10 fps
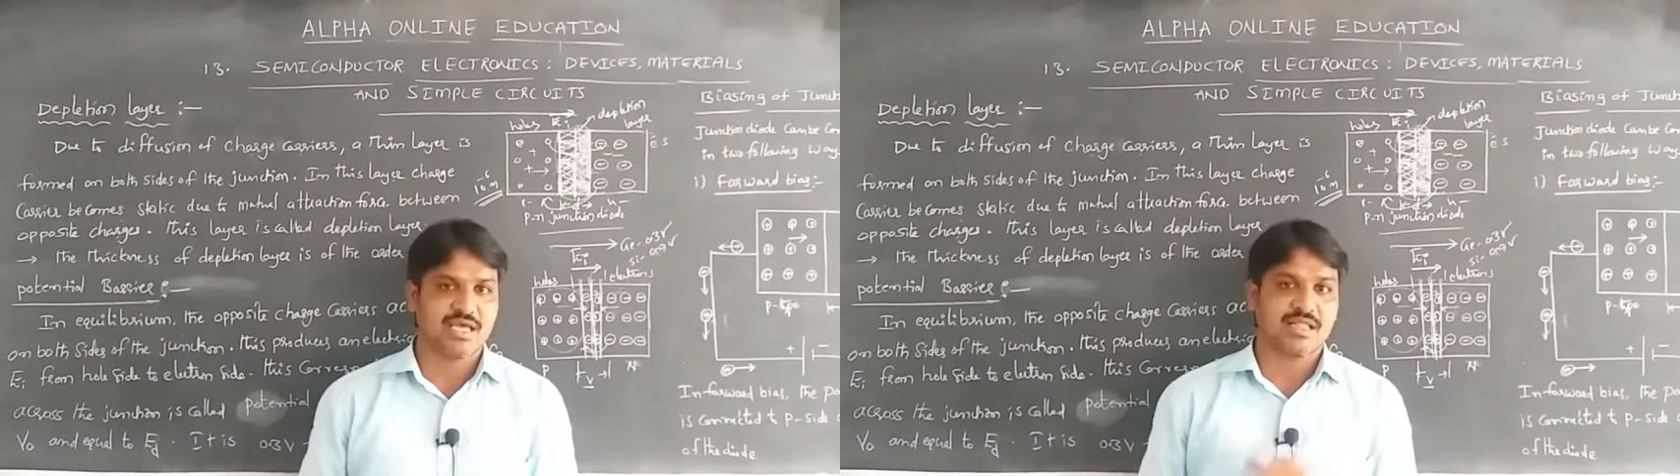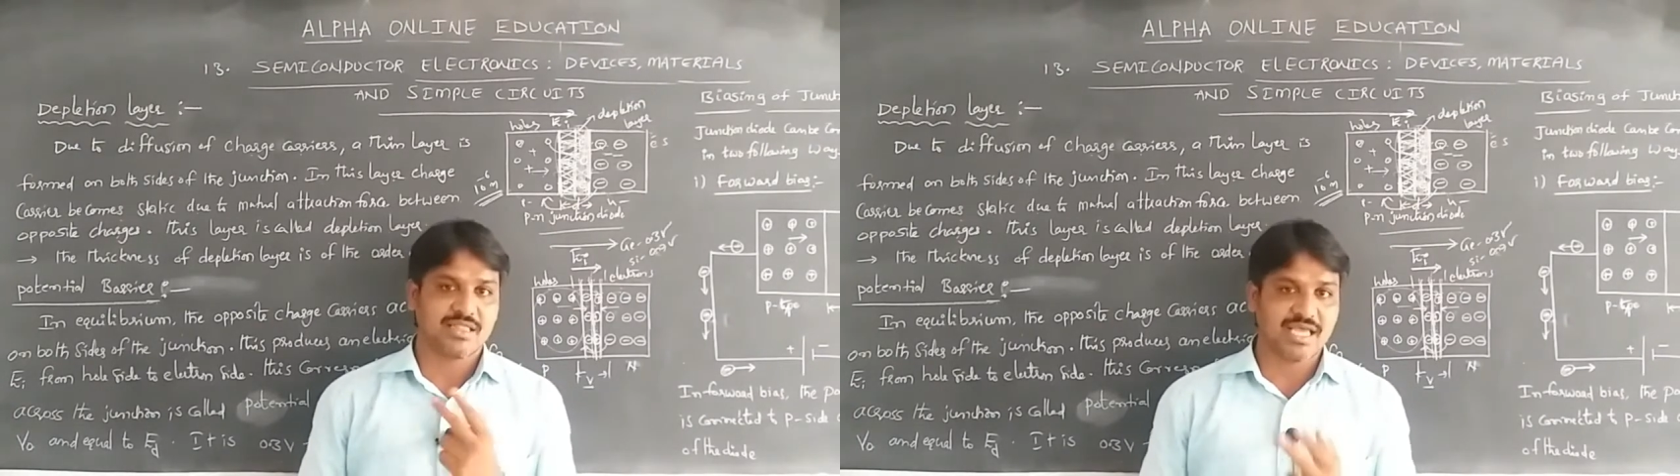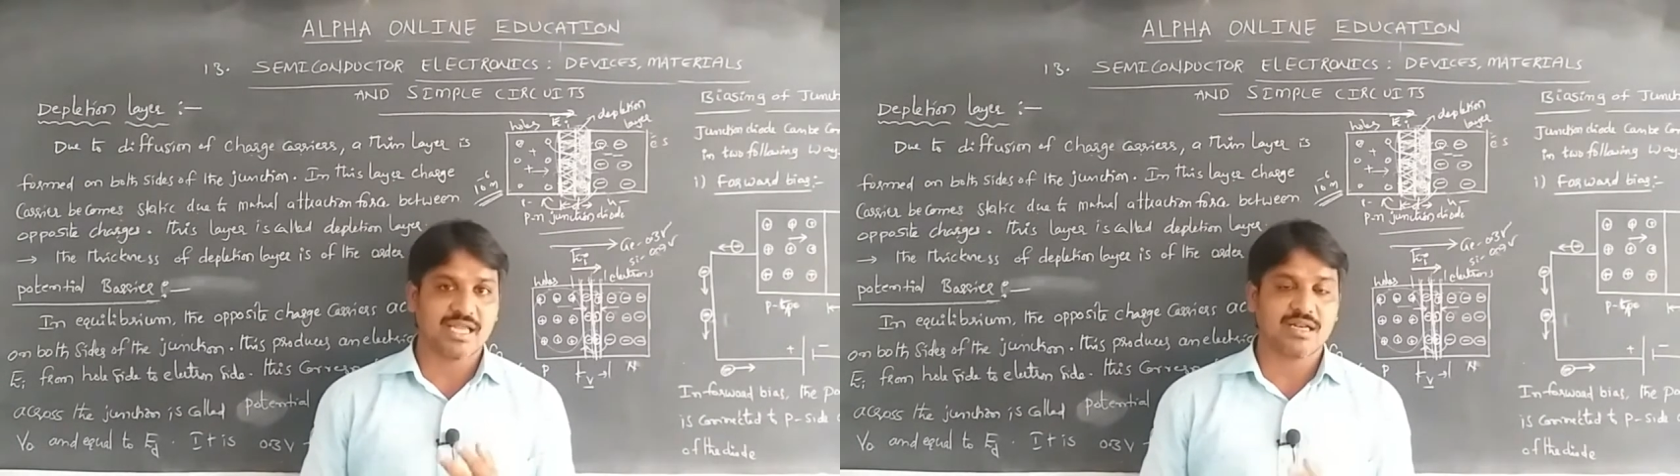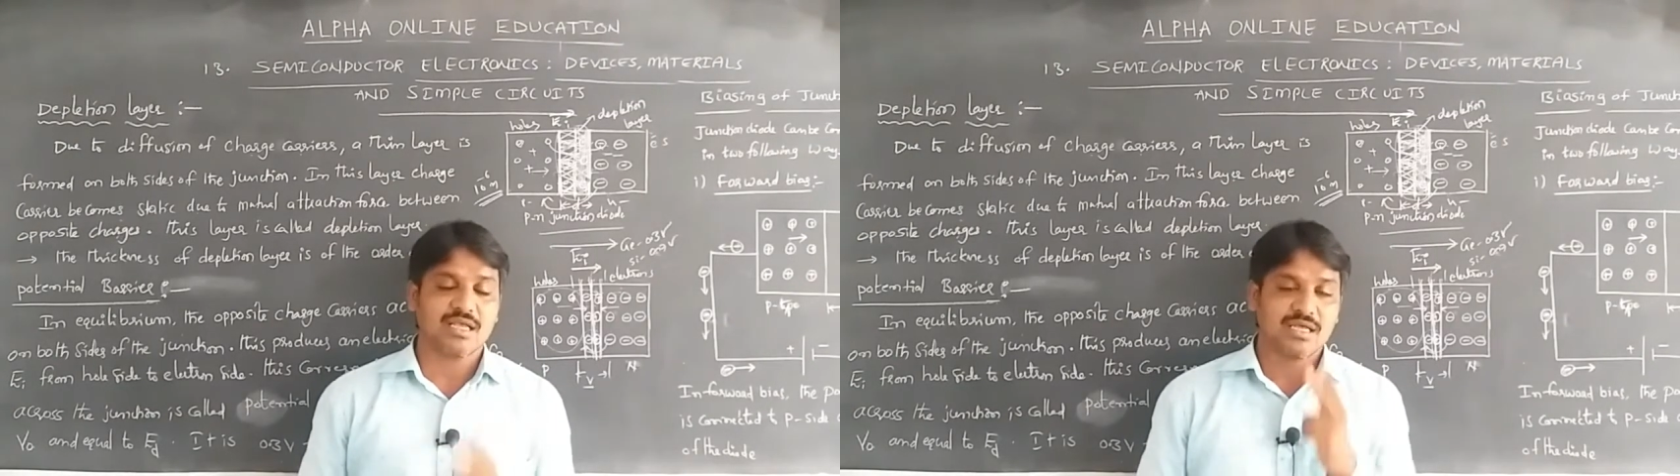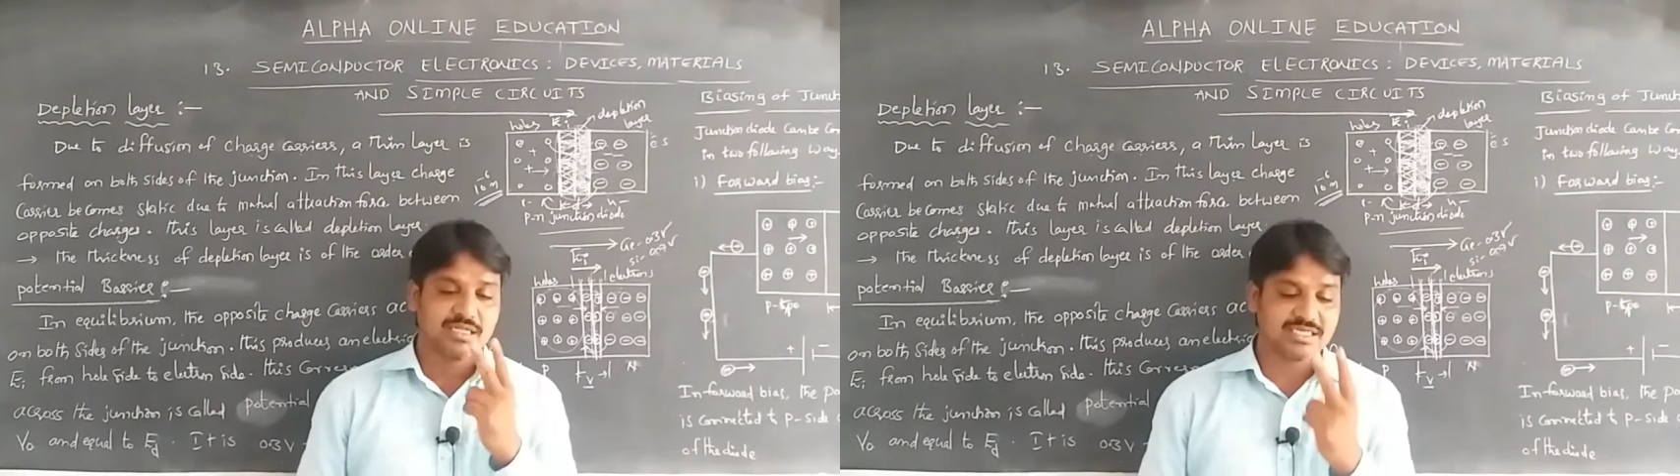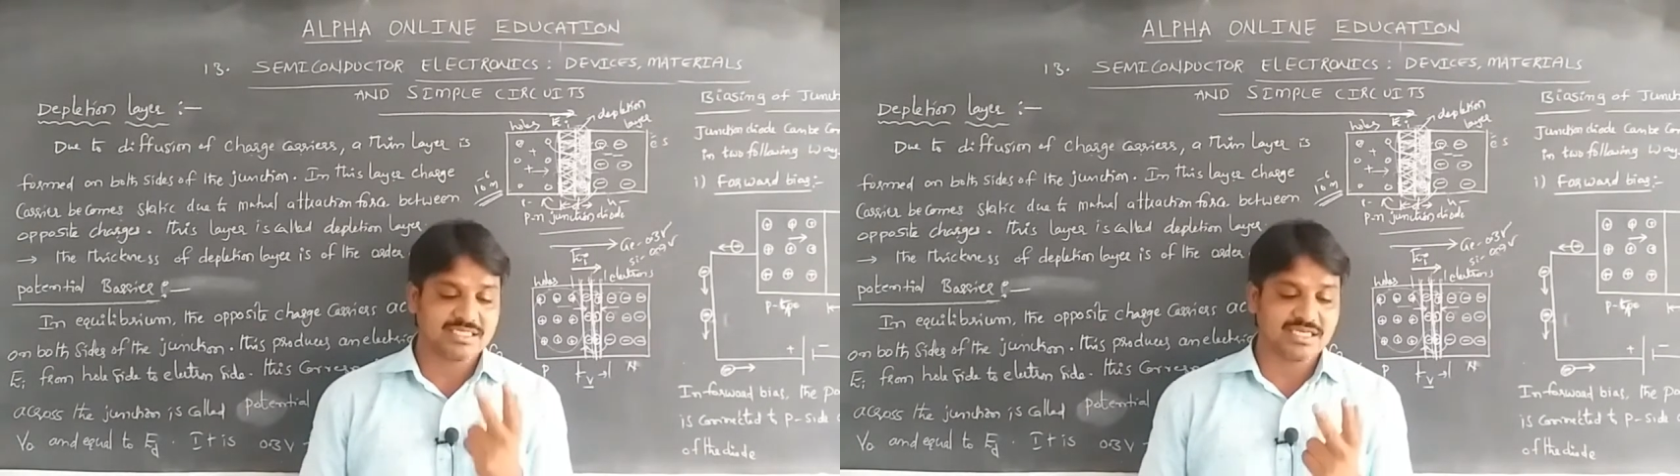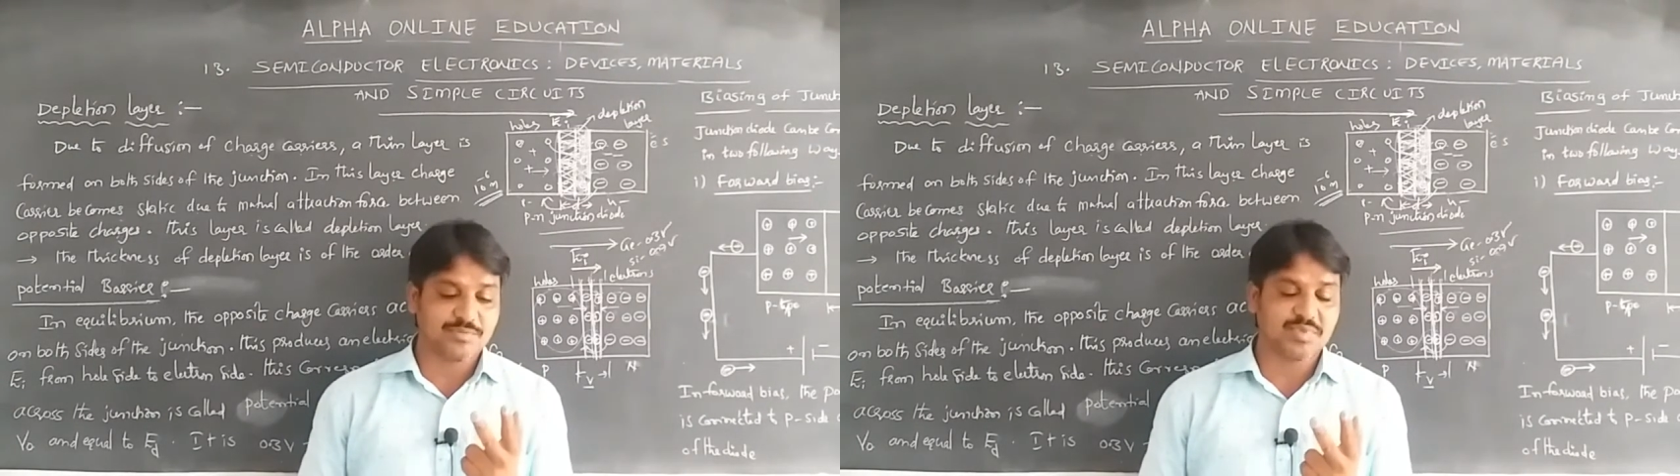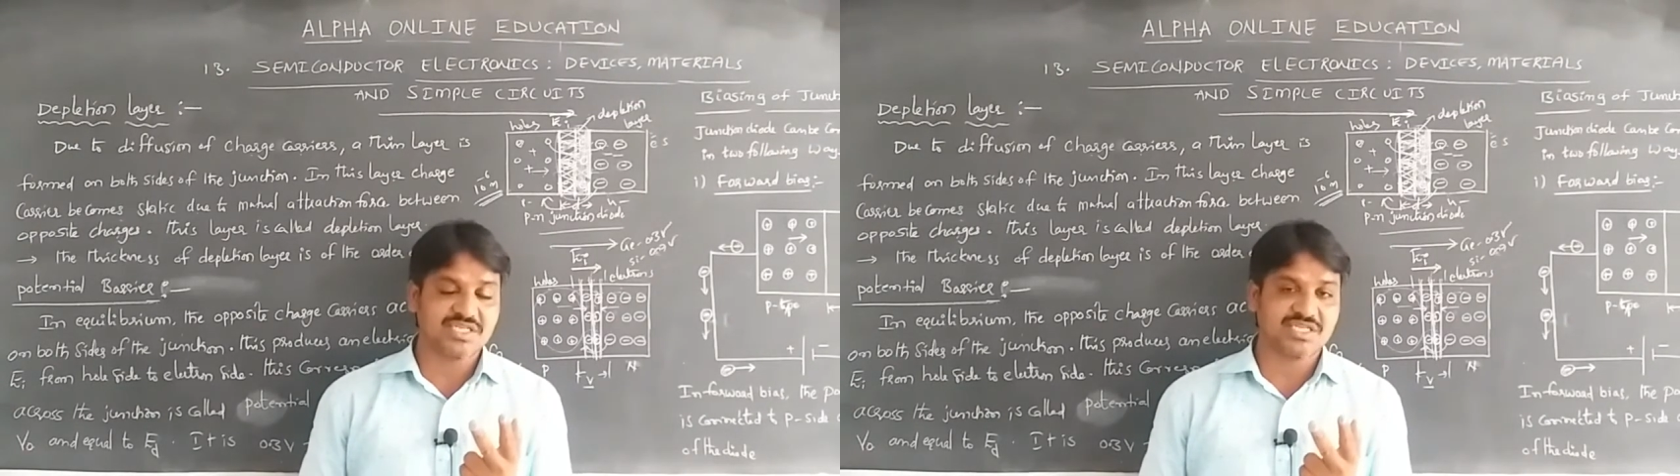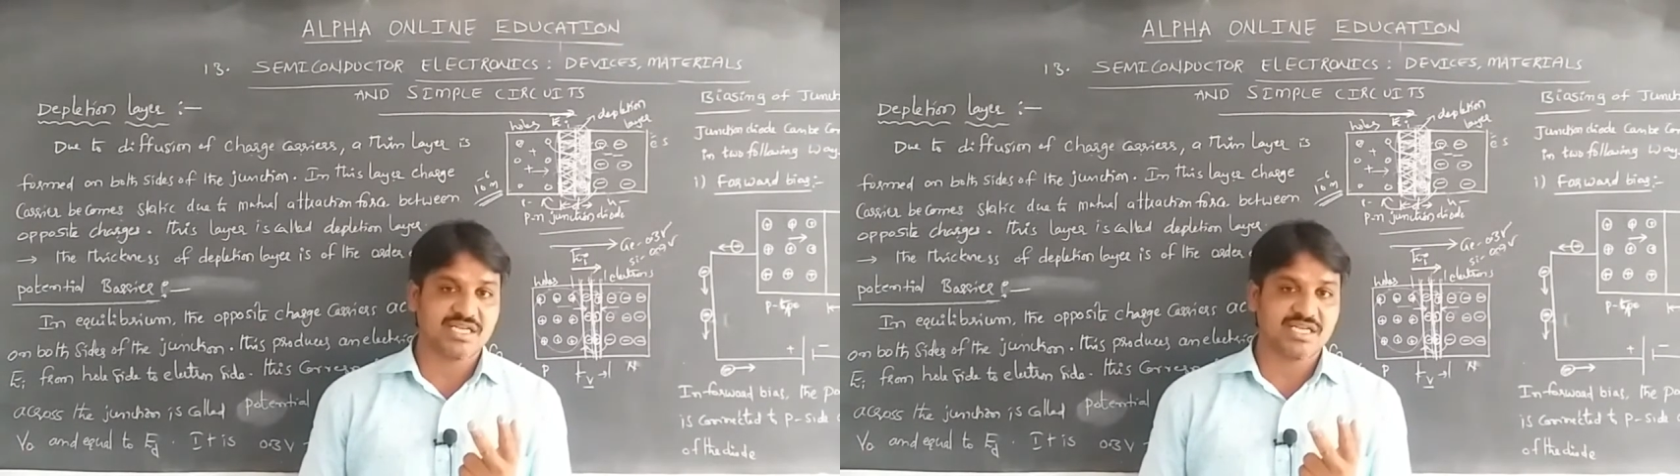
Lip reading: Then its a depletion